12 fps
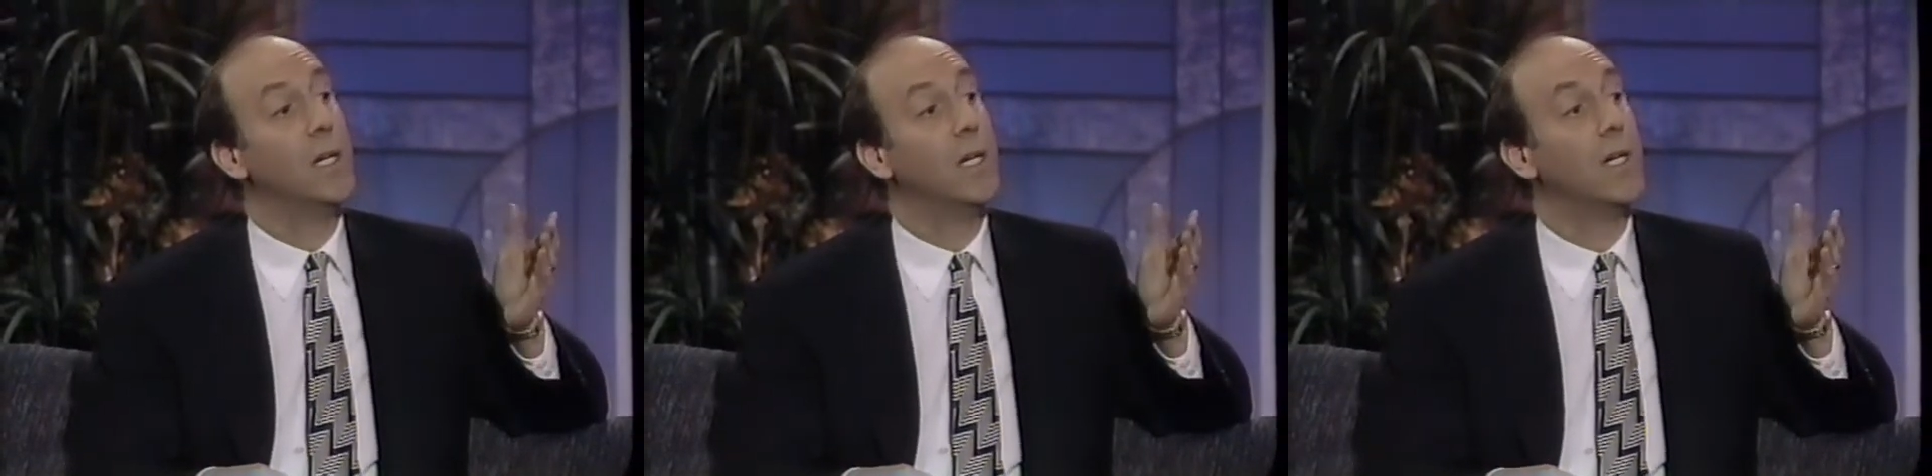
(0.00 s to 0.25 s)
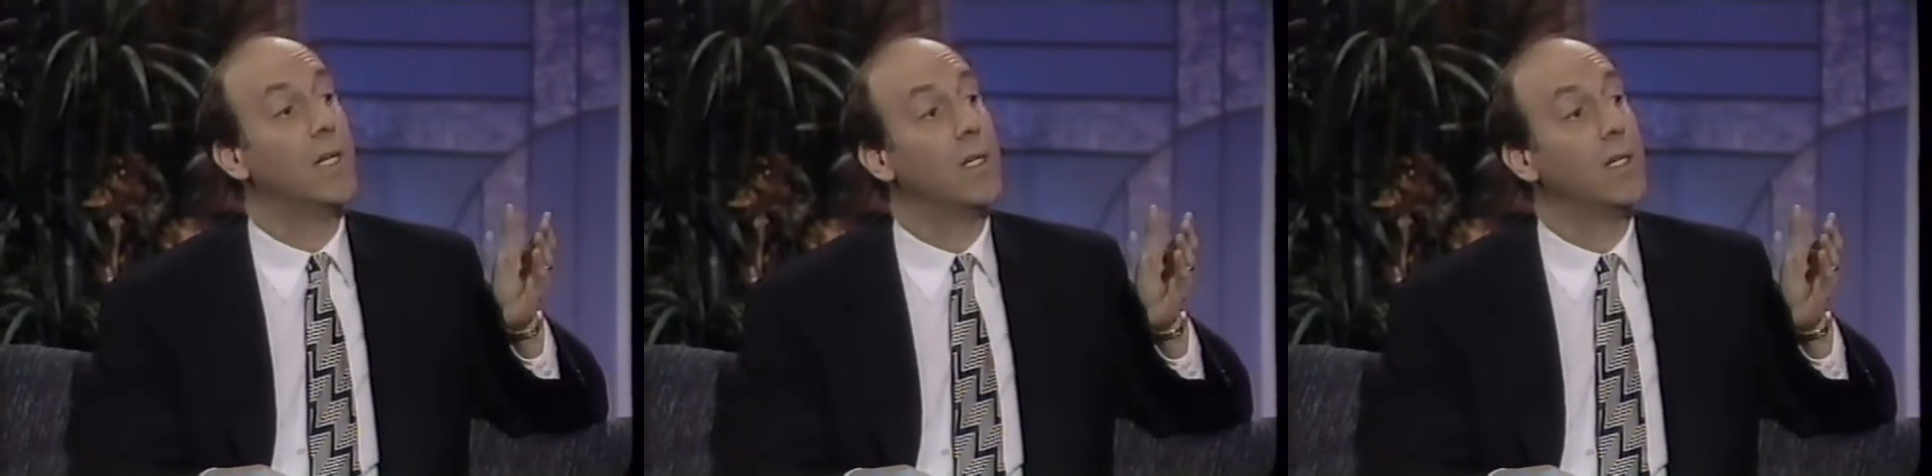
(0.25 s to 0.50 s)

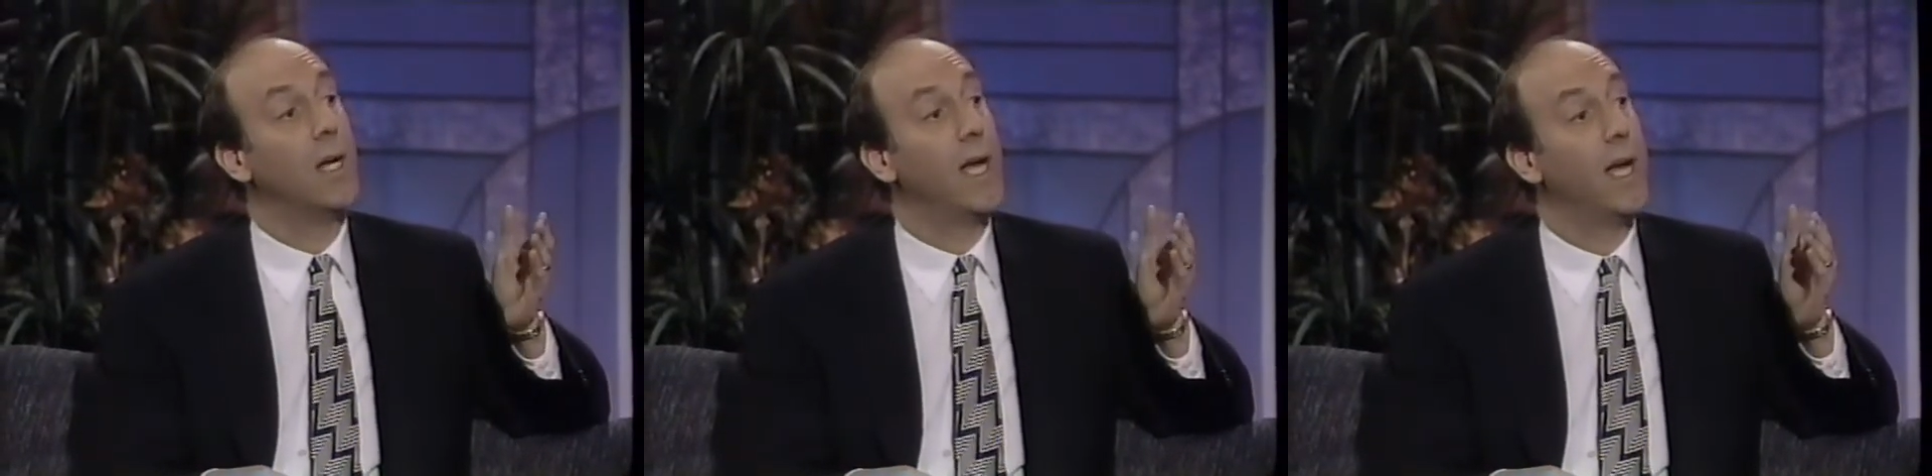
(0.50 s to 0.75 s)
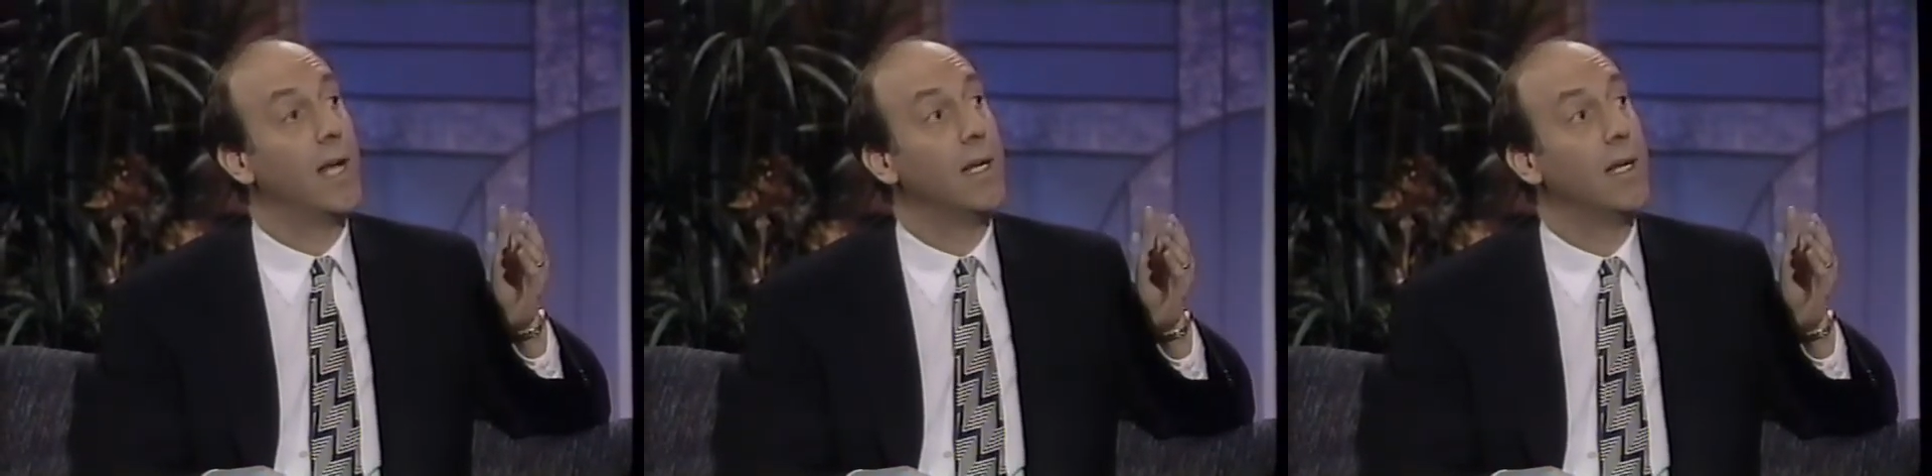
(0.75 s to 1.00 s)
uh,
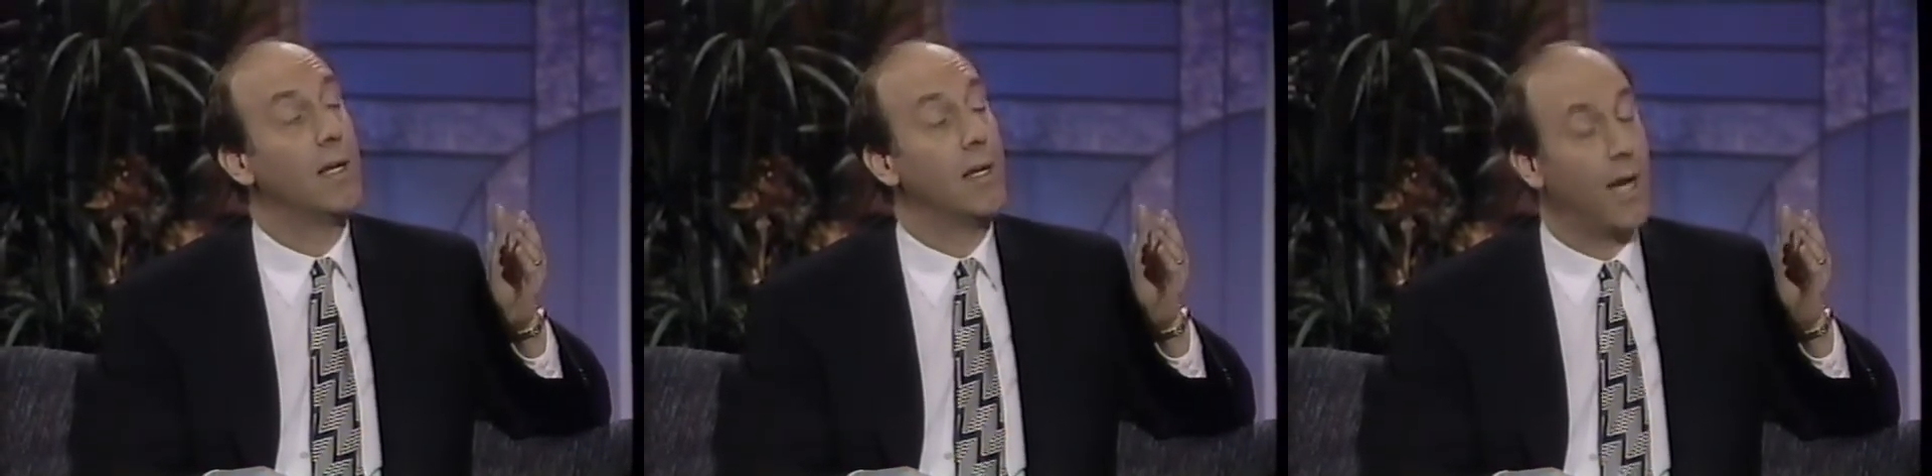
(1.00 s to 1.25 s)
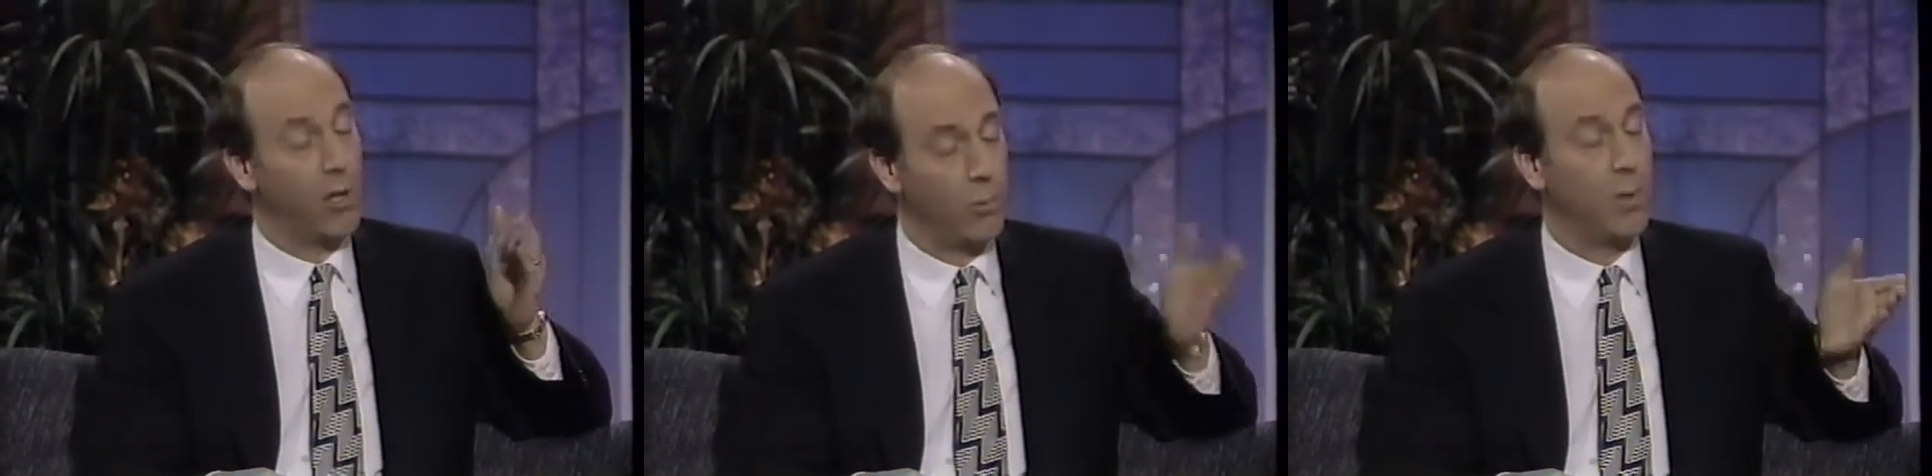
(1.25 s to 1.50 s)
and
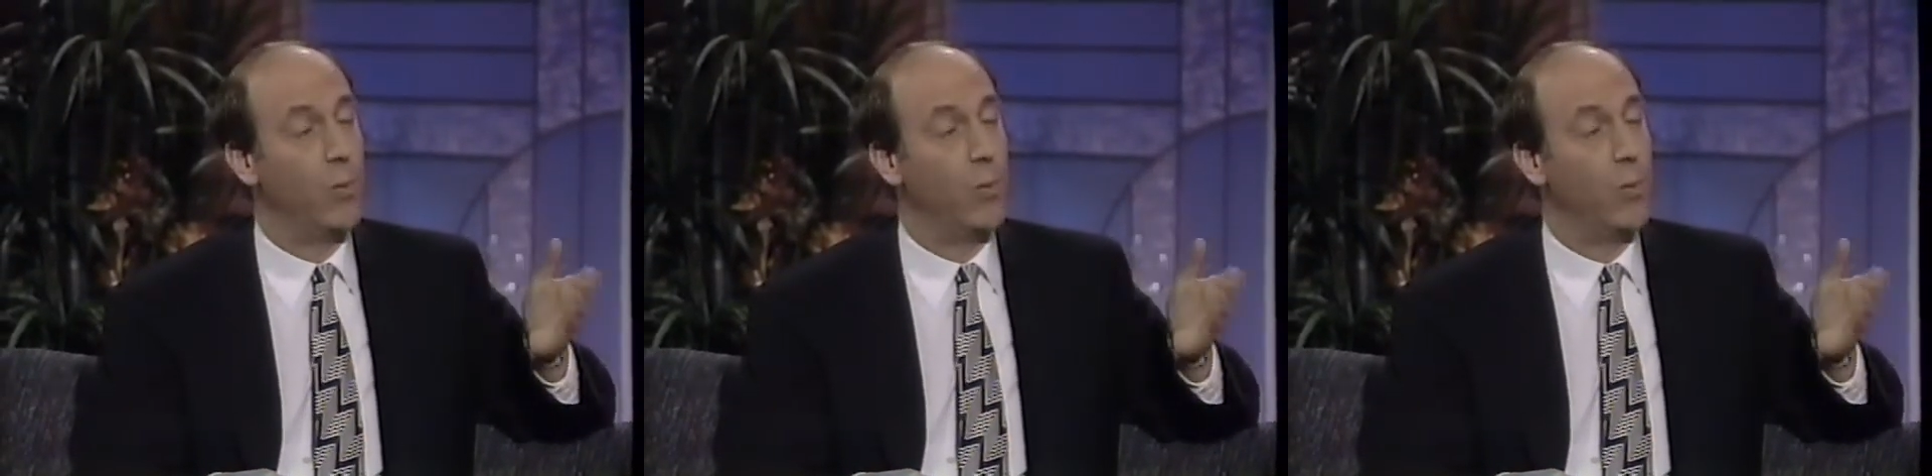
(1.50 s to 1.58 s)
uh, I hope